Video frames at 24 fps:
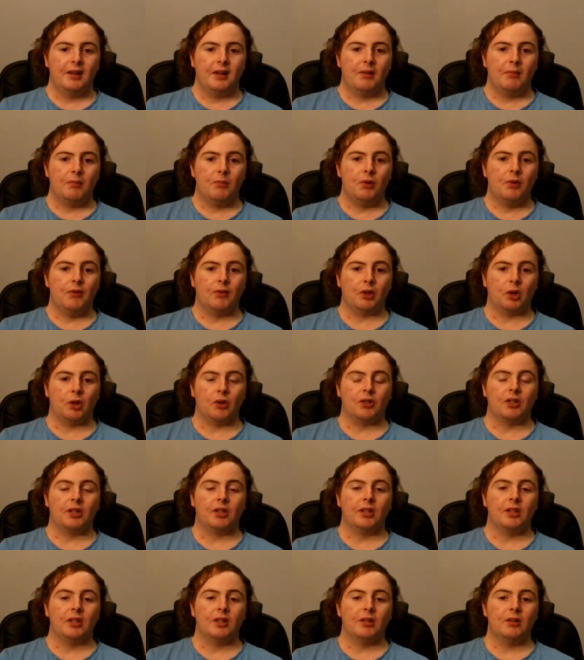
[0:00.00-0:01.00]
Moving on
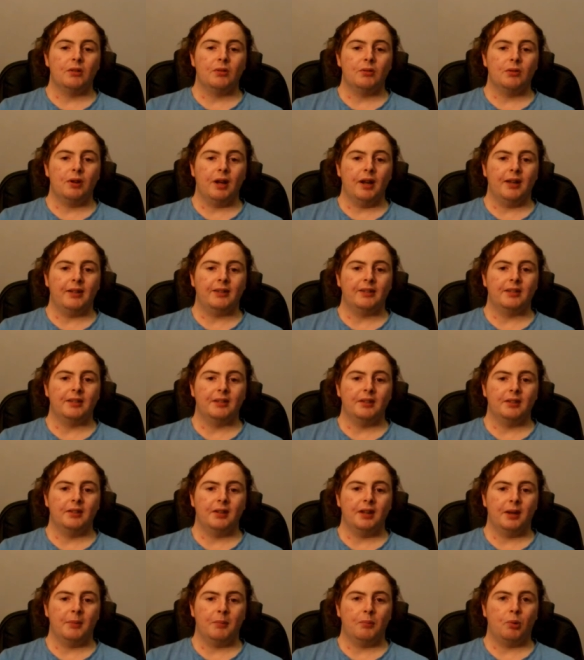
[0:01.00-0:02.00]
to
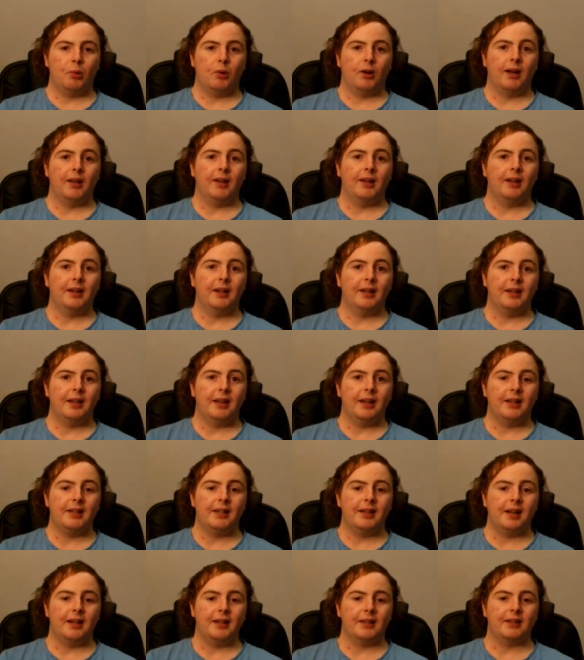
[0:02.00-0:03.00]
Essendon and Port Adelaide at
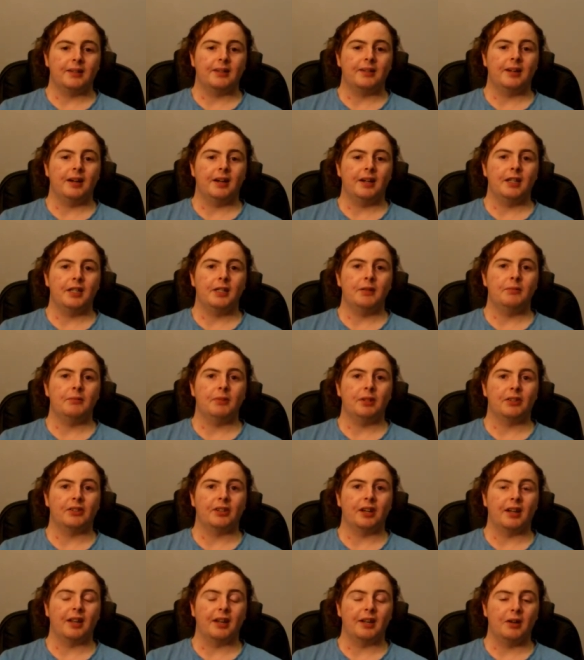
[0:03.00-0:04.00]
Etihad Stadium, the
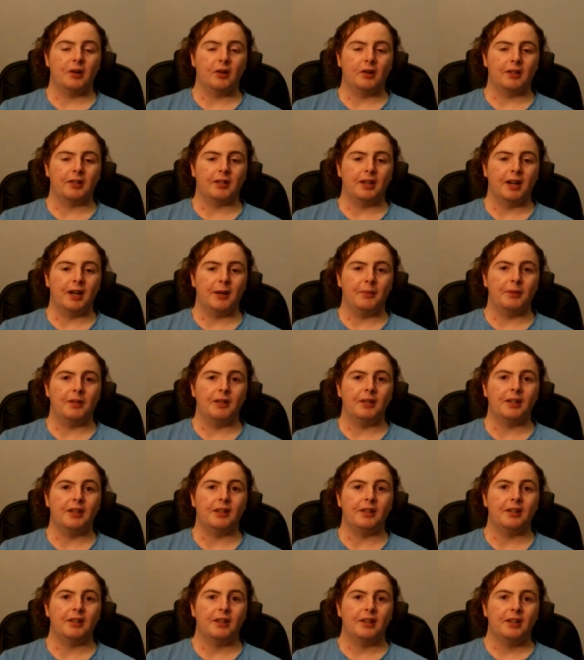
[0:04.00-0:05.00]
Saturday night game
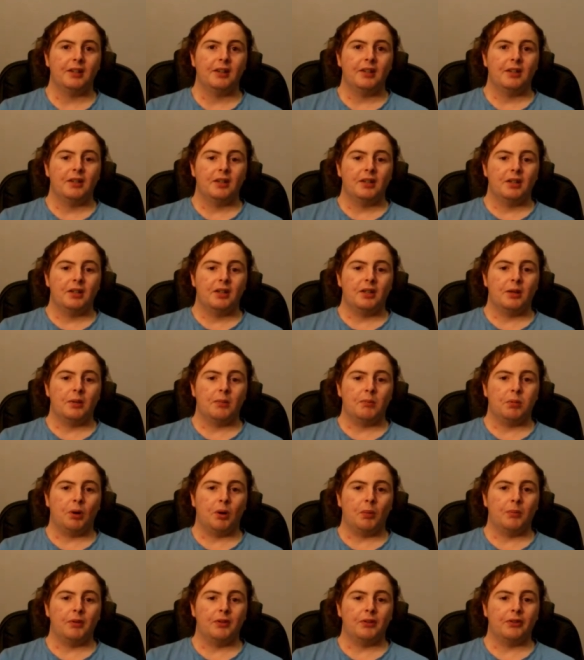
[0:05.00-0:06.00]
here. The
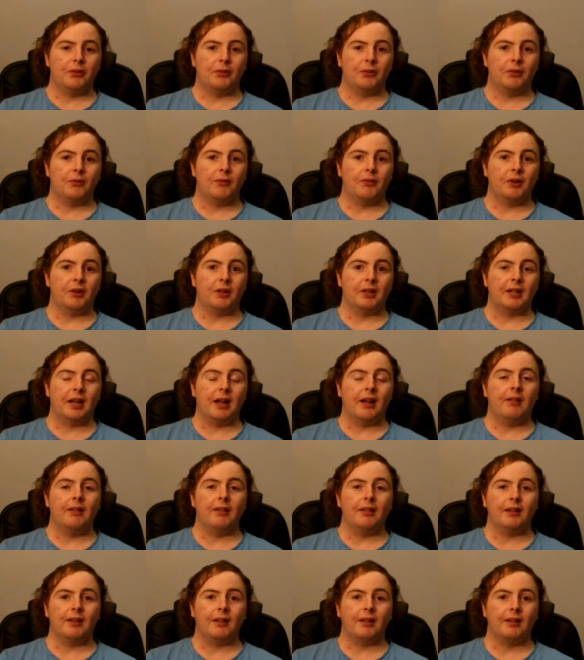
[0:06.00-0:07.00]
Bombers were very
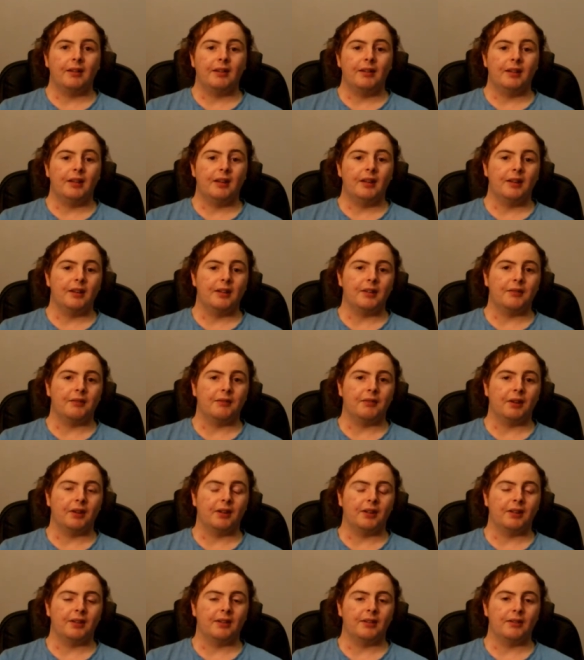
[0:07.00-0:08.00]
gallant in their
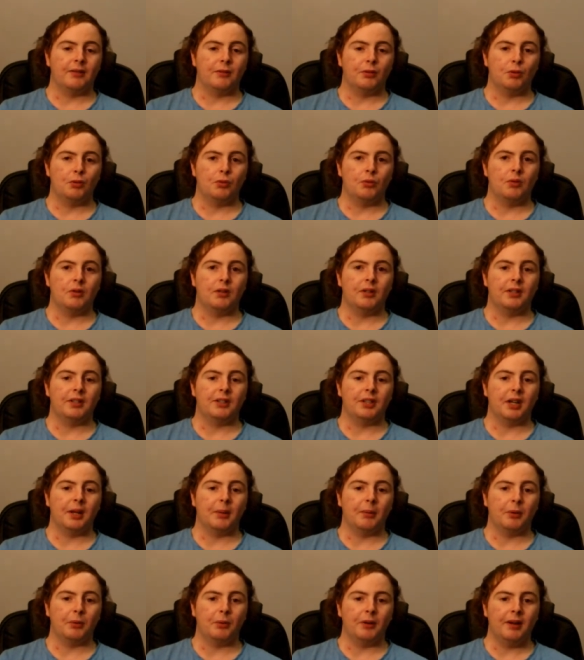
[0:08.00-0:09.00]
defeat to
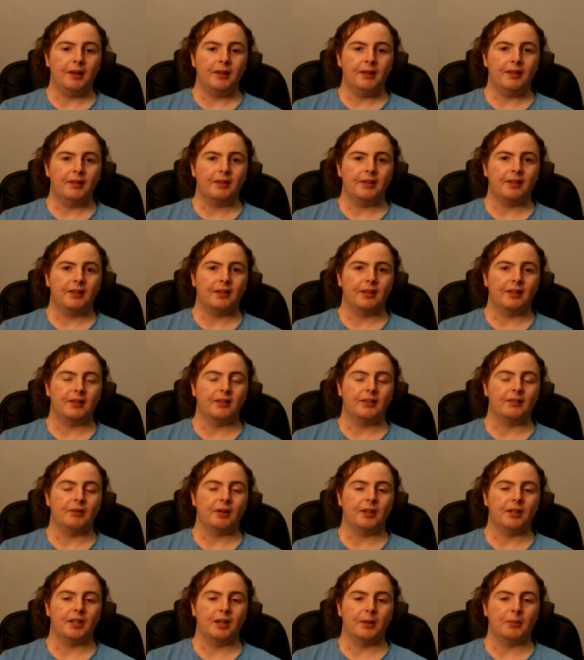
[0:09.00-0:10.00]
GWS. They
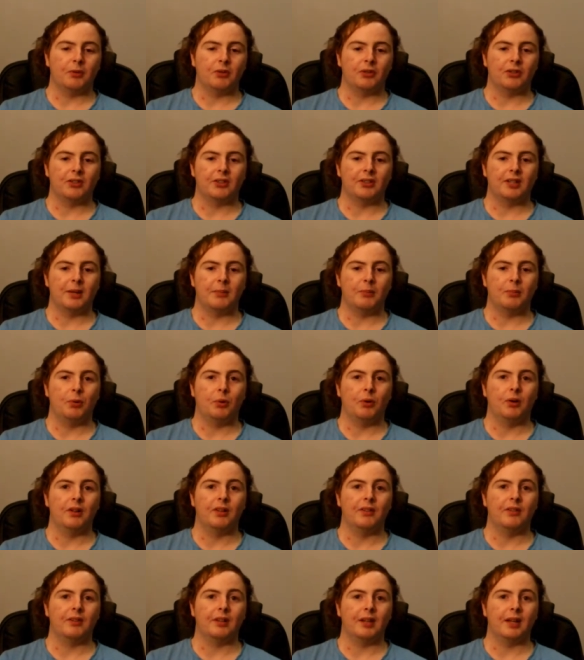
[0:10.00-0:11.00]
went down by 16
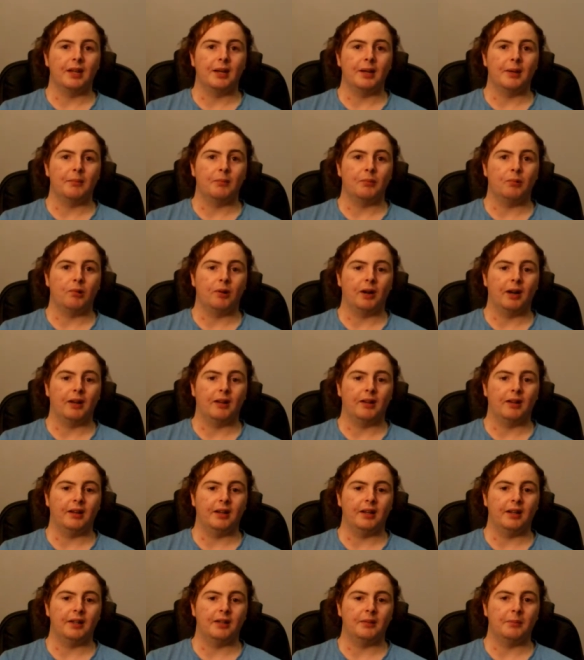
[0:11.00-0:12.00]
points, and Port
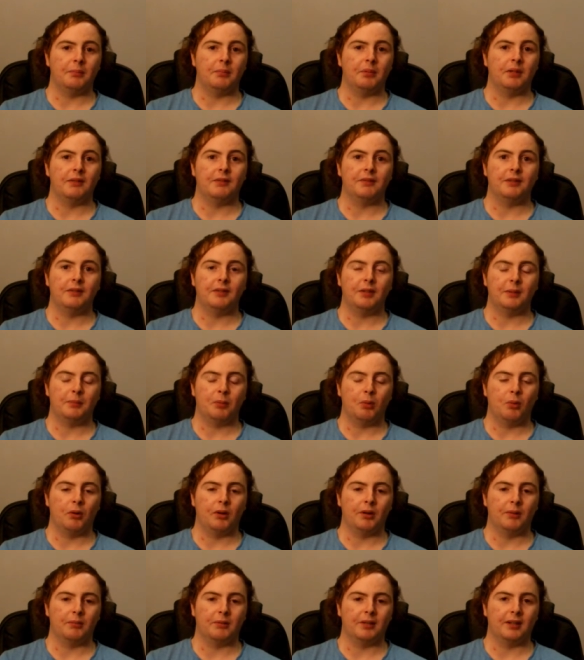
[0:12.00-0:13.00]
Adelaide, big
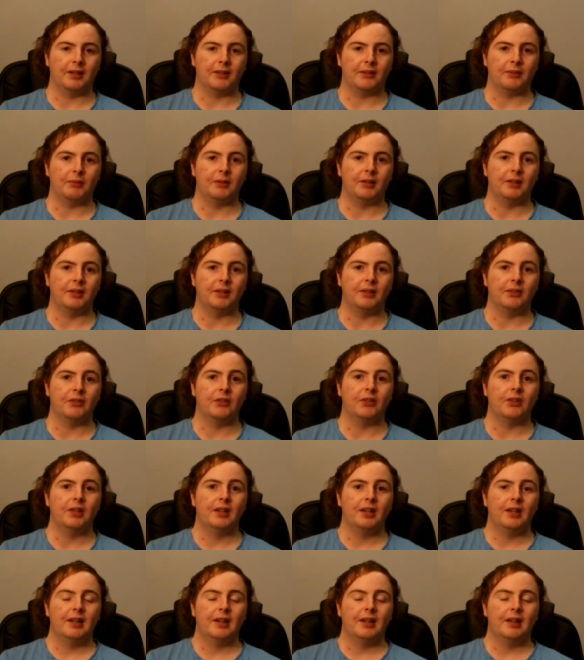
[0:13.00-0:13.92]
50-point plus winners